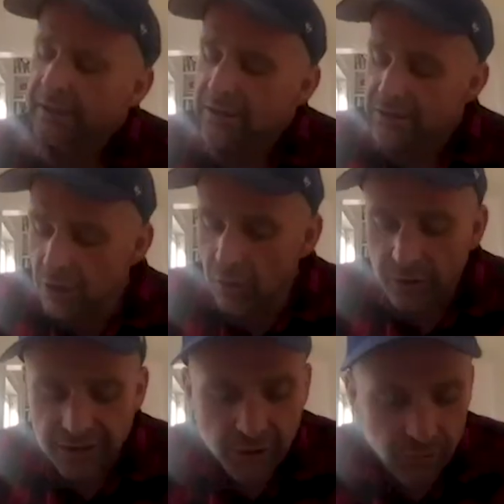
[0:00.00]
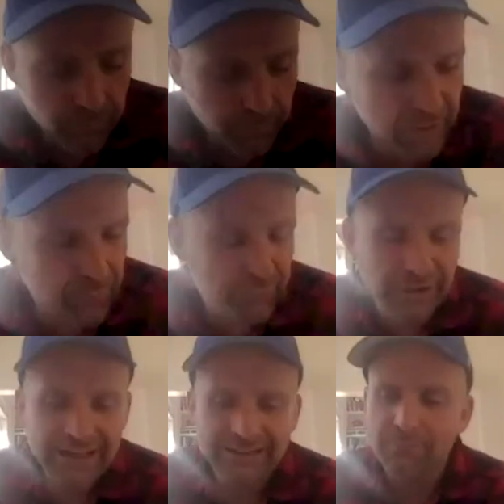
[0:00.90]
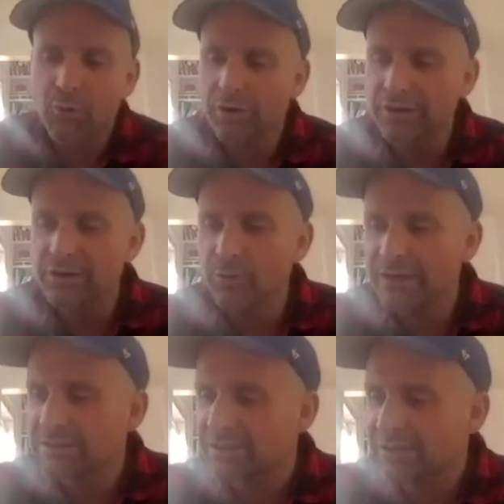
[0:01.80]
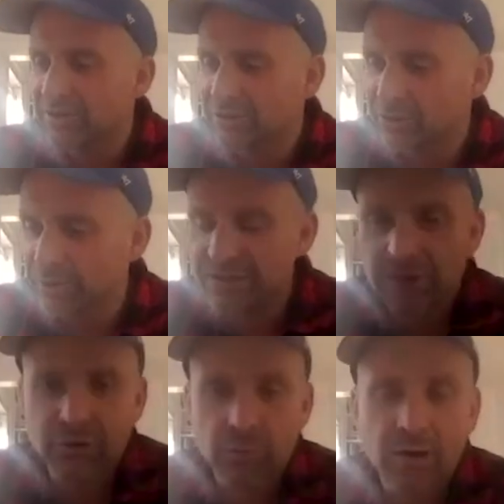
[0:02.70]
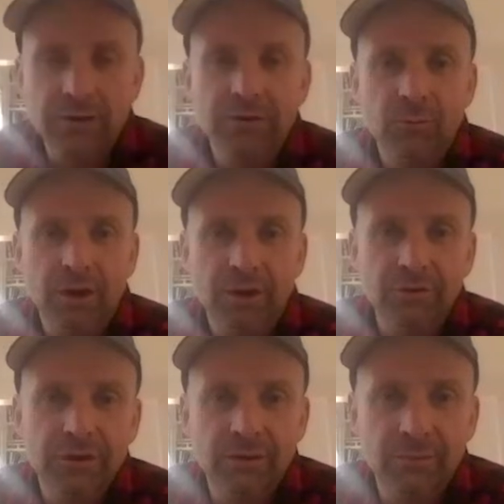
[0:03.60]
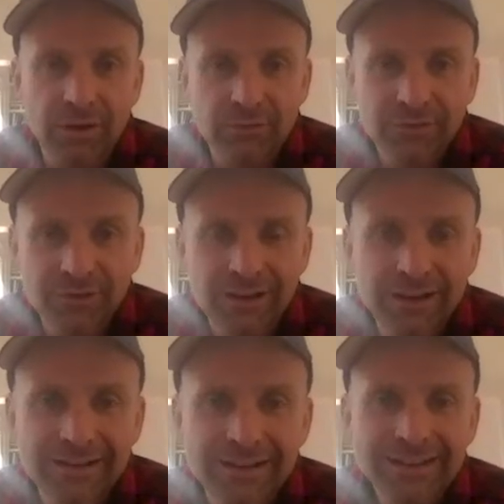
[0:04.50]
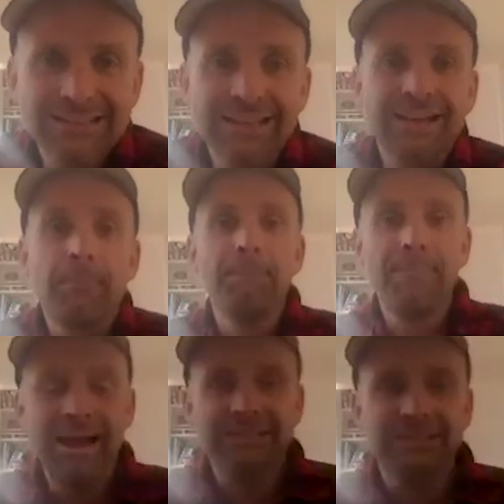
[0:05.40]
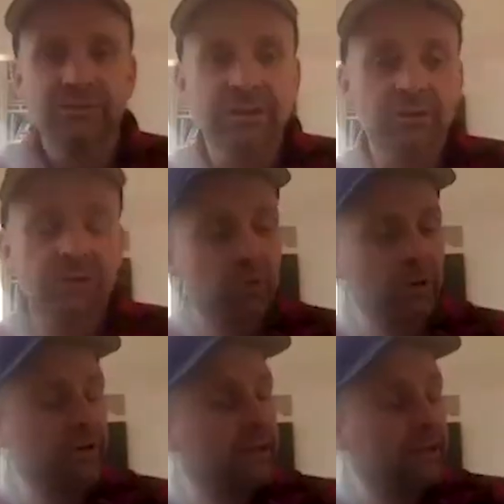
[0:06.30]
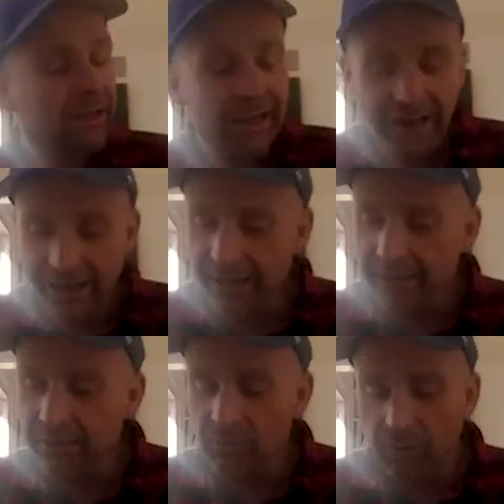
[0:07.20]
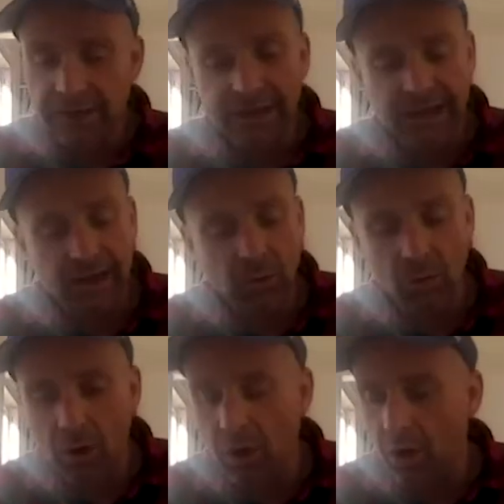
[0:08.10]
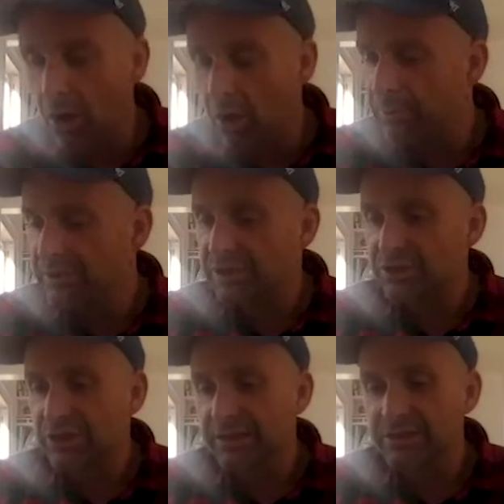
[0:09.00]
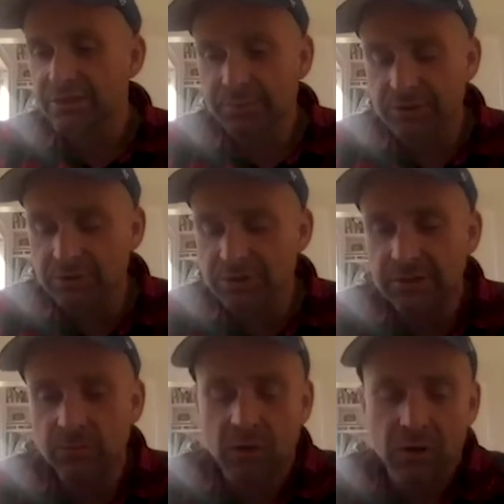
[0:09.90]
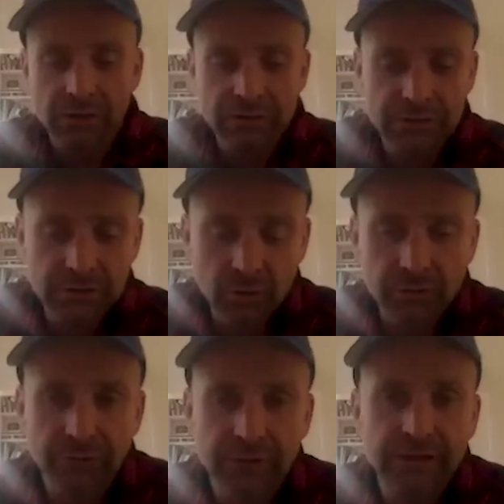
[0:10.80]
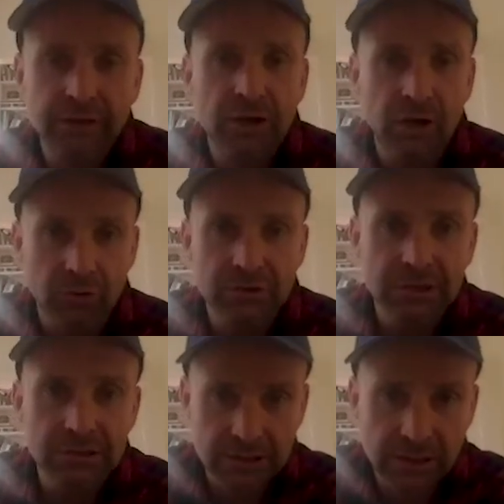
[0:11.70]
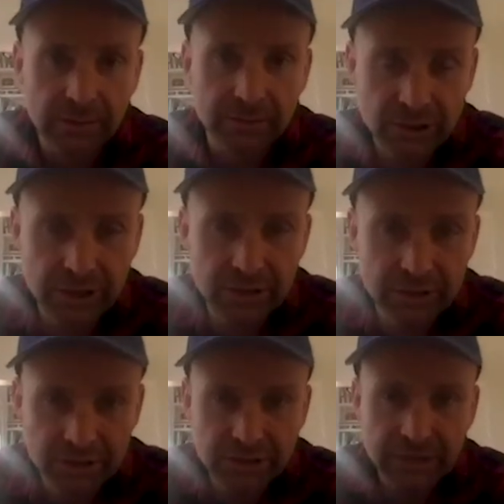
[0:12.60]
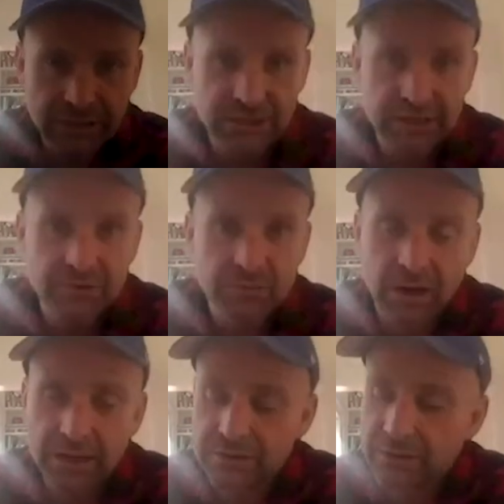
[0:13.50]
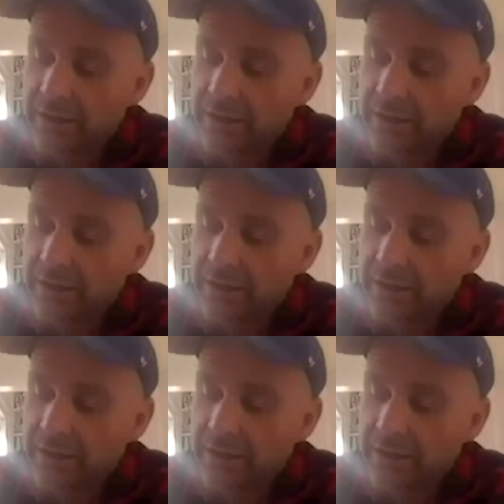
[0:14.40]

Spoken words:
So, people forget that more of the U.S. territory is underwater than above, right? It's like a massive territory. And right now, our position is to build seawalls or flee the coast as climate change, as seas rise.